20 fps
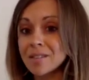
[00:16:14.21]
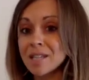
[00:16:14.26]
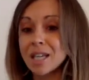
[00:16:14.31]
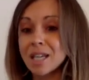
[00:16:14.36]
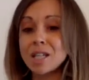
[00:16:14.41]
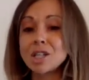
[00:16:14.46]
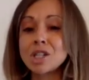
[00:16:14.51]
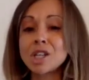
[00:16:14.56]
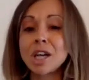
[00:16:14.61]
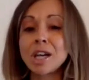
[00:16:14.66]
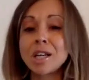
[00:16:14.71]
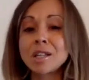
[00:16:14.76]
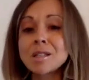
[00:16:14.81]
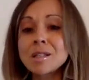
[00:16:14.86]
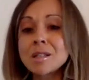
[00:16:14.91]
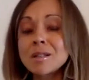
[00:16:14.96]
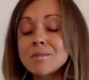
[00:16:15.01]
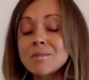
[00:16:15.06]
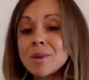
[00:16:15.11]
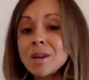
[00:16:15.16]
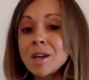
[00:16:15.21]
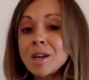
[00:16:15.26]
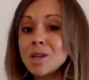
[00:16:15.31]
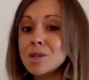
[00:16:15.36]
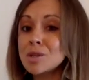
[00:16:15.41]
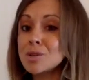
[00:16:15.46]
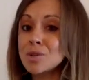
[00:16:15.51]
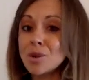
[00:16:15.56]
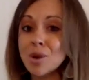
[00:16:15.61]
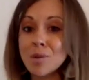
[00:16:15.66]
They can change them
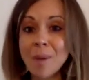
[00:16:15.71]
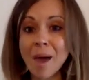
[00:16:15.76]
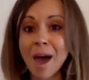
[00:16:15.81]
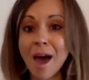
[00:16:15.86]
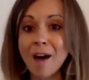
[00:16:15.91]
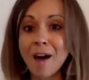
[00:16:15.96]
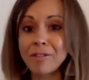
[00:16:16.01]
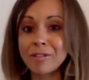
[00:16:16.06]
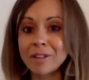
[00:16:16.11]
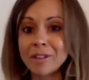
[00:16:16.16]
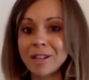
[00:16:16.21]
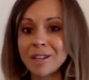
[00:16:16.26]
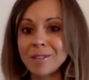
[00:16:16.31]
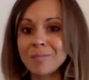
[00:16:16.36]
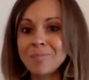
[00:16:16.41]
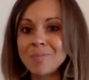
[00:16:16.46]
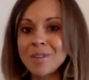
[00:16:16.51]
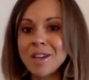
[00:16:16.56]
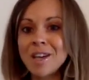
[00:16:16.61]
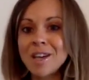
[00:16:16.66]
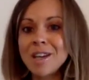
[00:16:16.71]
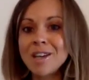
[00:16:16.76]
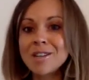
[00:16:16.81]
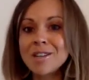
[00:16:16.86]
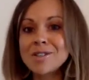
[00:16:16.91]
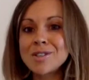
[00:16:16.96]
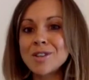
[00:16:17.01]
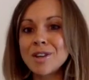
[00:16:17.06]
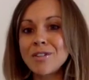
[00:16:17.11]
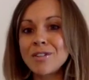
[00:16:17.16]
so powerfully.
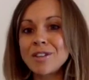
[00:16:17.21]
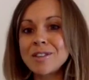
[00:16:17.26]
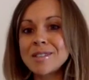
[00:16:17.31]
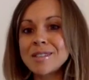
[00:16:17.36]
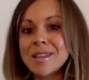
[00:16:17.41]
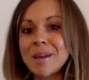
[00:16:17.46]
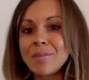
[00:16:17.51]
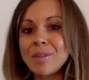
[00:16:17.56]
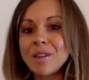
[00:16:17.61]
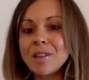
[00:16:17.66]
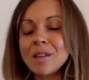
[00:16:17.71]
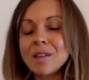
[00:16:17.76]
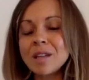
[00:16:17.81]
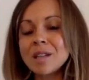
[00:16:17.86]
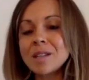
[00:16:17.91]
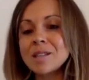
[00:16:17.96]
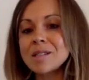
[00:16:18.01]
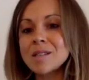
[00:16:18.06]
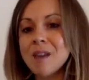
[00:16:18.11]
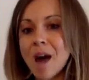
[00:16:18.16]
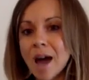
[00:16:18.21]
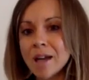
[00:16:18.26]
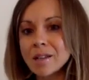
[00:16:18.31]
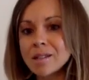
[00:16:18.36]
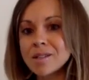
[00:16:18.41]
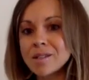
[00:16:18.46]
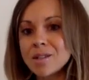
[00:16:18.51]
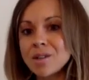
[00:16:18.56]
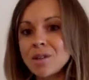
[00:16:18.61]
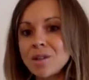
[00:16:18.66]
So if it's something that
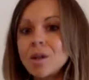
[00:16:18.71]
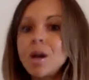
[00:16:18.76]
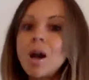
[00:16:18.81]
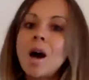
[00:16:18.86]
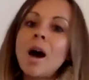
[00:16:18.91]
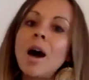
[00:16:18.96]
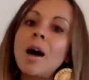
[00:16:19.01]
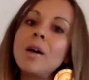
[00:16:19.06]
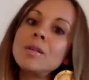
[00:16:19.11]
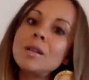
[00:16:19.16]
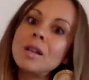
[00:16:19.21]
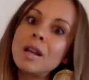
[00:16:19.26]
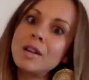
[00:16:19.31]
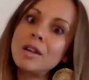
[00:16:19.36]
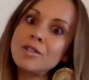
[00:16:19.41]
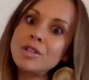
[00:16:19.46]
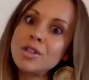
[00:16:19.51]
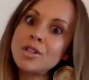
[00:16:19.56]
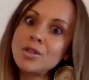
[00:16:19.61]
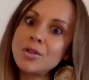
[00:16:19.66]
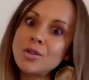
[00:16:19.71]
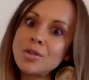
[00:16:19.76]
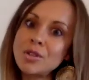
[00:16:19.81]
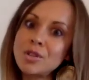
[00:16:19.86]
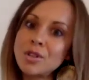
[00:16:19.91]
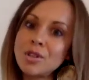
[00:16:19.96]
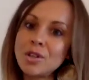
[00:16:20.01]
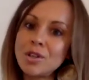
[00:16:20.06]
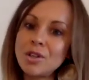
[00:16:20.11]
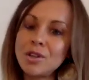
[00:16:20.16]
excites you, I would love to talk
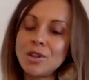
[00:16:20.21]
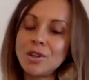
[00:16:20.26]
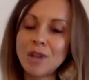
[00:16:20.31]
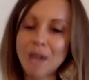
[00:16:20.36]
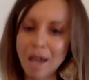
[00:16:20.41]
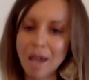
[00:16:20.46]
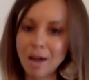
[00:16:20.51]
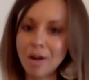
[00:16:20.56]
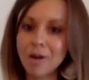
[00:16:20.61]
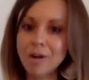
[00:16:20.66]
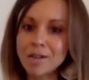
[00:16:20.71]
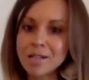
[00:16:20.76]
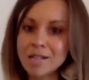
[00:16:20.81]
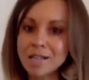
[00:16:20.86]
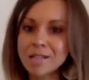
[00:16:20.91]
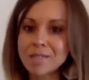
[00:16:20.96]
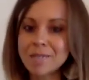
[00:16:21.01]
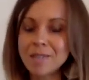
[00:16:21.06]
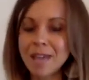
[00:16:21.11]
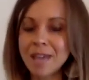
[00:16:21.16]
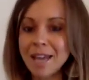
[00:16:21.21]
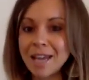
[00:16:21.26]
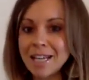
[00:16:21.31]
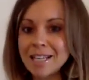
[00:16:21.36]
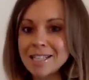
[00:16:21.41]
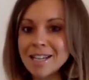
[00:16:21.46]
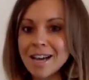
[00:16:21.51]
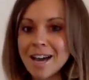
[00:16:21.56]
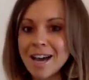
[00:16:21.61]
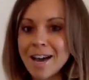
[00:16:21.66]
to you. You can contact me
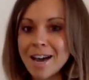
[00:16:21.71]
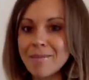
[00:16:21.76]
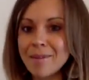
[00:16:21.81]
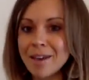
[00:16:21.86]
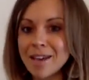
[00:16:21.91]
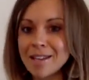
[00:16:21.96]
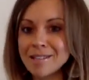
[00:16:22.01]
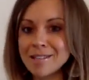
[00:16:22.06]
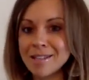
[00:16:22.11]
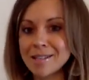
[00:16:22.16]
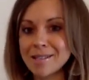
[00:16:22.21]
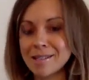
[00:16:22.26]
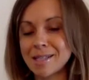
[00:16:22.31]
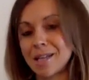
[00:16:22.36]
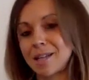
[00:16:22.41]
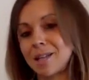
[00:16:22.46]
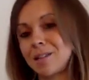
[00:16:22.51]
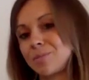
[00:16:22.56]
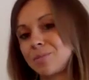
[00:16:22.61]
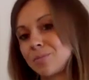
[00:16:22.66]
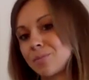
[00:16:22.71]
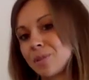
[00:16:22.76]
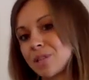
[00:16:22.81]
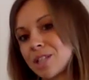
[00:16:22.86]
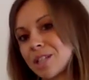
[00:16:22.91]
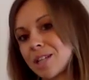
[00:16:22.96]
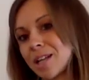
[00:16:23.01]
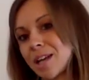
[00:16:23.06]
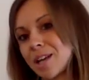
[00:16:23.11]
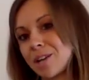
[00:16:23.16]
anytime, as I said,
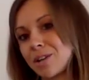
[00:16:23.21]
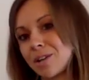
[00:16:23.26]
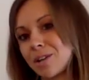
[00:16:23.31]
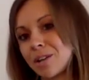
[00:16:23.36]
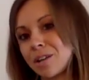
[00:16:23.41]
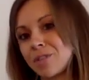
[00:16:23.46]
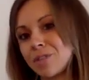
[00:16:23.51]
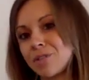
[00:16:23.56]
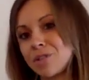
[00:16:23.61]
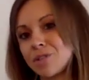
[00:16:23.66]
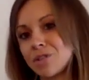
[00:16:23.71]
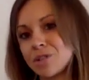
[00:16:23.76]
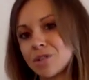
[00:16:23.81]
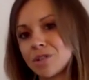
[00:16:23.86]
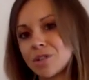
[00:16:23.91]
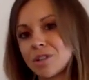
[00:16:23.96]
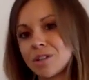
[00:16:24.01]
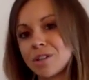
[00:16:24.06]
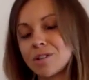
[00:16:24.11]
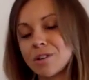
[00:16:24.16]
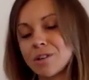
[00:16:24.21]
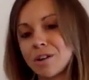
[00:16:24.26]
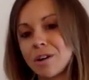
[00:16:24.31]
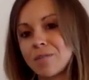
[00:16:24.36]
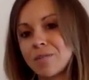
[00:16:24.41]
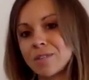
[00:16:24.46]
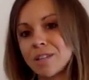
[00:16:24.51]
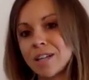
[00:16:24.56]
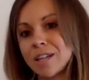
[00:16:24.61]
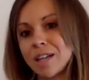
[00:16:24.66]

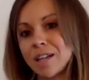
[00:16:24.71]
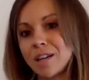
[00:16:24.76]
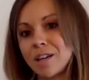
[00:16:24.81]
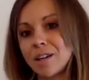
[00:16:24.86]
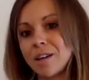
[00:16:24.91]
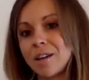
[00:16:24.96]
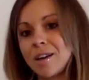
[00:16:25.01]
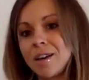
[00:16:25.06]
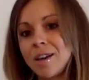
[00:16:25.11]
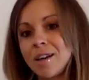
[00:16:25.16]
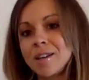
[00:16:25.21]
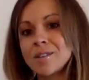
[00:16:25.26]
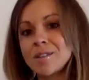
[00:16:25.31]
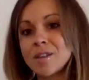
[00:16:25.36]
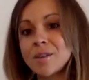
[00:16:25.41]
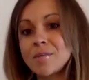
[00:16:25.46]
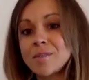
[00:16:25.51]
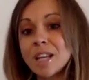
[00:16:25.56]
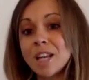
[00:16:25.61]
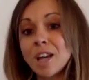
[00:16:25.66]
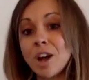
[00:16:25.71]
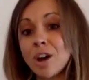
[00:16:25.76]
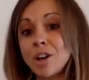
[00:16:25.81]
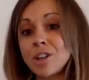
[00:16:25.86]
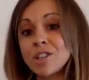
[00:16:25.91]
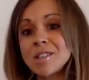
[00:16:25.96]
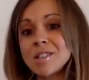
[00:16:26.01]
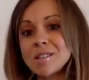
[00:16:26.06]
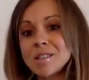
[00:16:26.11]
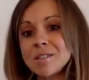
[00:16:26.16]
bridget@newleafnutrition.com.au. So I'm sending
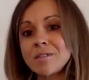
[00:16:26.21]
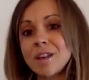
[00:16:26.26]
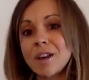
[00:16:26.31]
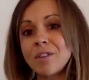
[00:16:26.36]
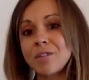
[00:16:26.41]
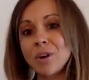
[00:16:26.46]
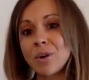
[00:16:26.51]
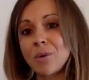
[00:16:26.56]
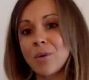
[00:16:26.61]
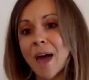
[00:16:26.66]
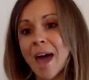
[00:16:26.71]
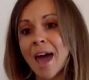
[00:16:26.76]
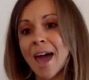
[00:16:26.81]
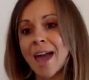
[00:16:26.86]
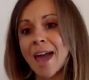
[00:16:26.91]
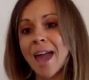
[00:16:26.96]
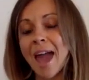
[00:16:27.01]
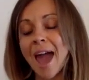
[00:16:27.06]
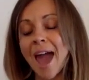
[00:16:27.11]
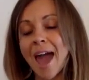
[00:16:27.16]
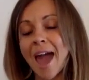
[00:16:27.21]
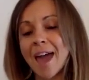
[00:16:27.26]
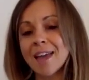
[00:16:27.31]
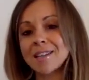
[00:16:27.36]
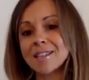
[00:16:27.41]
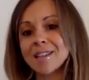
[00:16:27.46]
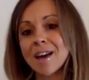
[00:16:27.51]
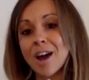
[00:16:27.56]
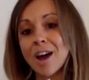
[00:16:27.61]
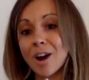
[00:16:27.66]
oceans of love your way,
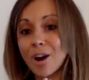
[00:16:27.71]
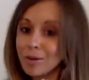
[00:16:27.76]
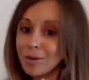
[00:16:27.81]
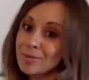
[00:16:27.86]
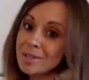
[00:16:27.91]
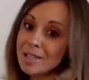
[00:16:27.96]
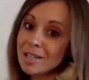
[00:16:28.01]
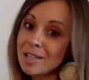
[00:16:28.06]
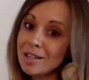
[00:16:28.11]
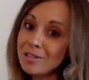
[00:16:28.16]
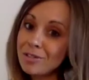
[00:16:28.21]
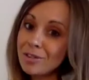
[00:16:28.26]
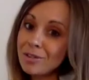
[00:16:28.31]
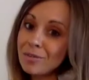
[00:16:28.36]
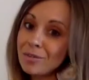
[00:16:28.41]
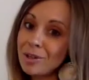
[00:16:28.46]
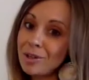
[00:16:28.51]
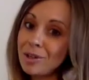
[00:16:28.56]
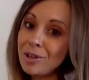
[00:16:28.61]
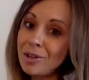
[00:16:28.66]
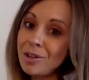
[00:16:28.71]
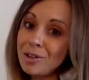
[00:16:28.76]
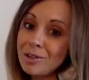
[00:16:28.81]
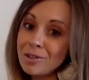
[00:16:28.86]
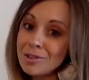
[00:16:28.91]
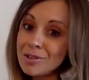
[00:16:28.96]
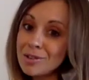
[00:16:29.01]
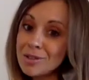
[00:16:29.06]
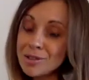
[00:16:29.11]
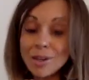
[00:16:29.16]
and I hope to hear from you
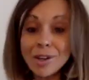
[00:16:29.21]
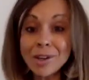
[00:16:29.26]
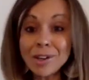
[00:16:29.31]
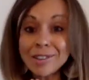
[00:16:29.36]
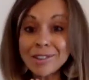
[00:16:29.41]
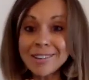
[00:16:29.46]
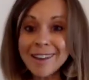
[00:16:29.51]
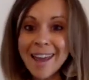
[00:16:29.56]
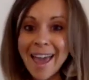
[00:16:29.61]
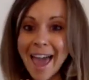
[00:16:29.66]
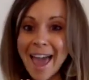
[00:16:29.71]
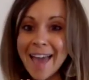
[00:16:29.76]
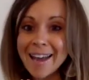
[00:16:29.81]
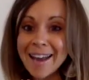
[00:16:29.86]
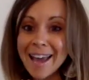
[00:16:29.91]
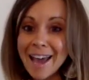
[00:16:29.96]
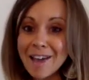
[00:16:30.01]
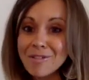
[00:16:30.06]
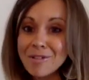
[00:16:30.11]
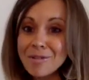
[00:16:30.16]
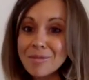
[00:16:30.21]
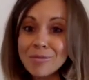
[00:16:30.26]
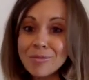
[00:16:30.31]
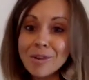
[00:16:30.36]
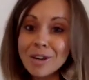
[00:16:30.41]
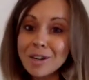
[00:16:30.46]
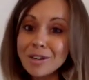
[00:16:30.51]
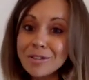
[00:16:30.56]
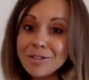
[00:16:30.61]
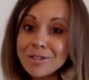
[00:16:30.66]
soon. And have a
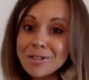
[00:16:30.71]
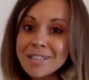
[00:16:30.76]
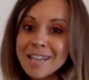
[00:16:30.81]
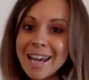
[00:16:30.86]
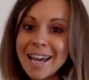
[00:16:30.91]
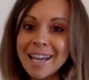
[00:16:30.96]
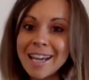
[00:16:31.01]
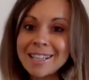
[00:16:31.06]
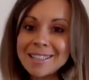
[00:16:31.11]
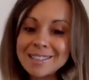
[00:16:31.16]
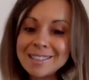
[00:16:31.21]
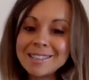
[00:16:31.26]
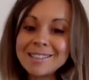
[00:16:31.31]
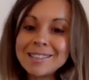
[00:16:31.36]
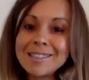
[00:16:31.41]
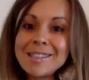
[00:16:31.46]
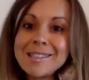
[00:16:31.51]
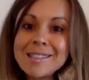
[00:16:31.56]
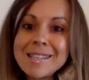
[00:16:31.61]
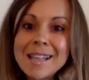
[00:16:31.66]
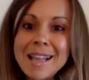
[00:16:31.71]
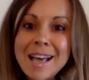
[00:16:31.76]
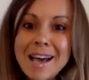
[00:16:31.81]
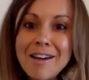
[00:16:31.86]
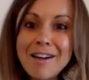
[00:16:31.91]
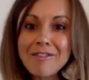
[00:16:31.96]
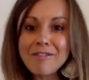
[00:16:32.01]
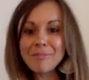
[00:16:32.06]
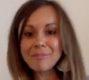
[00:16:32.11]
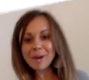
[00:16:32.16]
wonderful day. Lots of love.